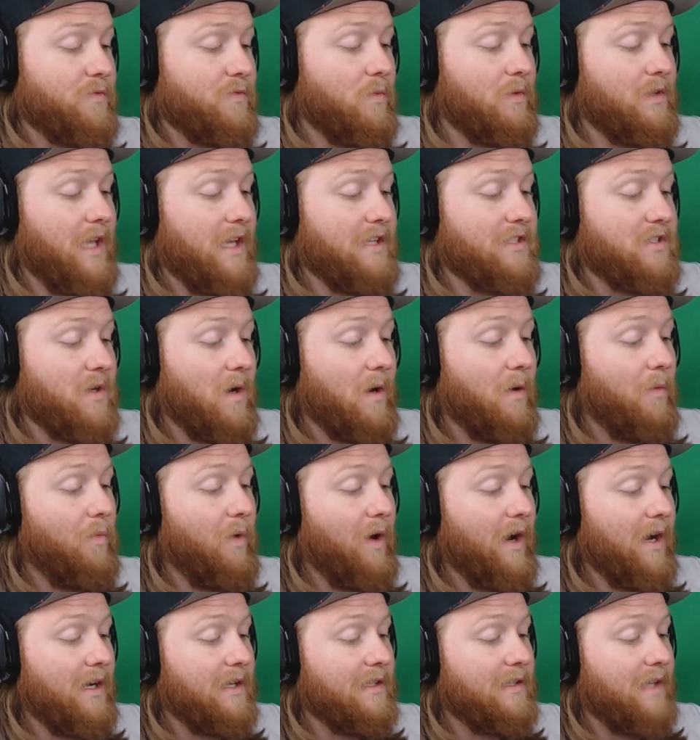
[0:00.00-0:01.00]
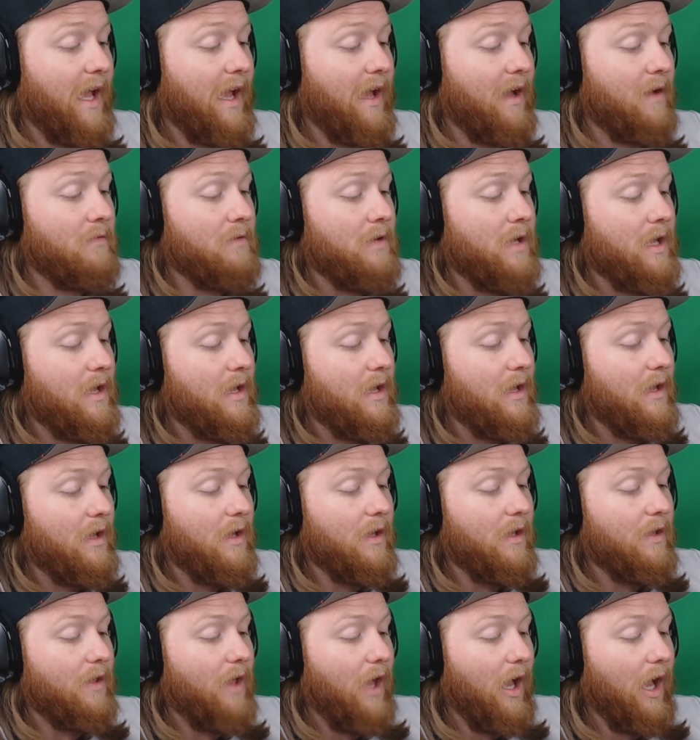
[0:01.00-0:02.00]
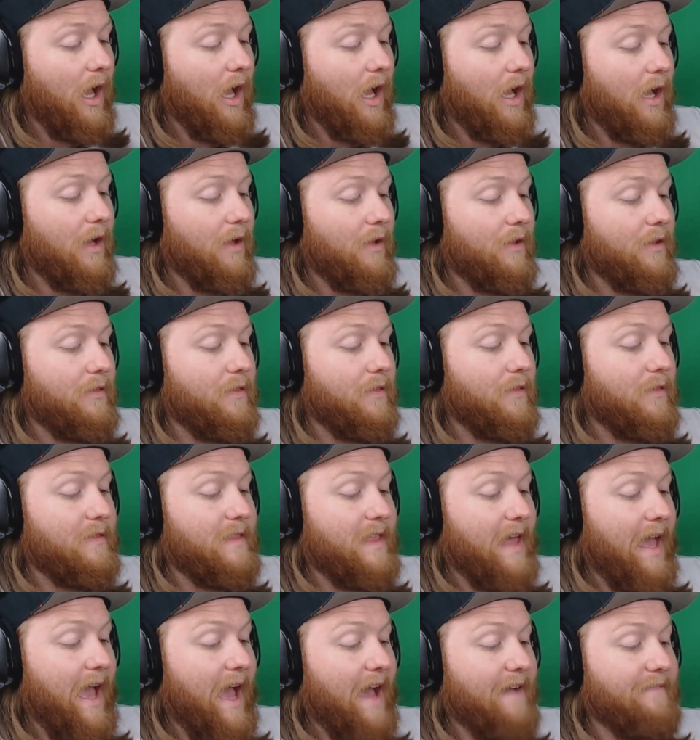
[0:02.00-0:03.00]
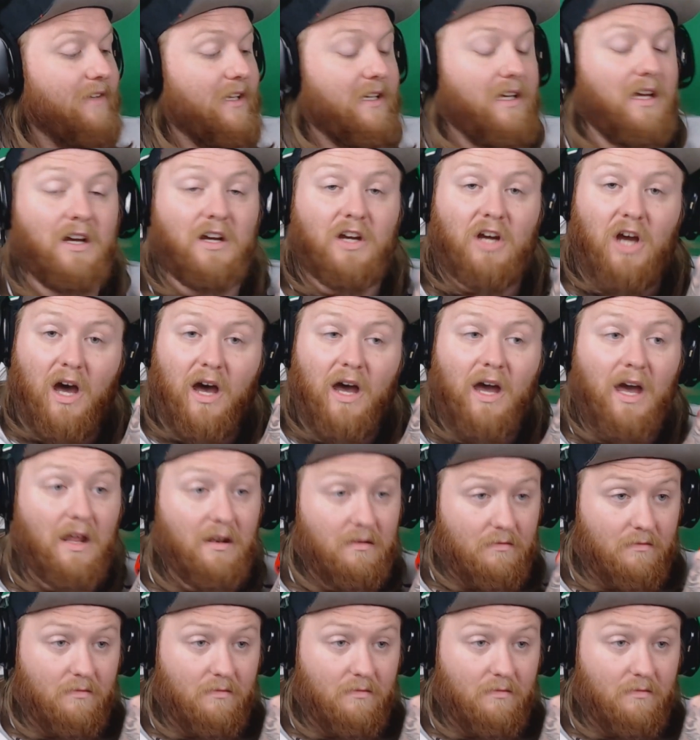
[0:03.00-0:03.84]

when they start wearing down, they have like a cut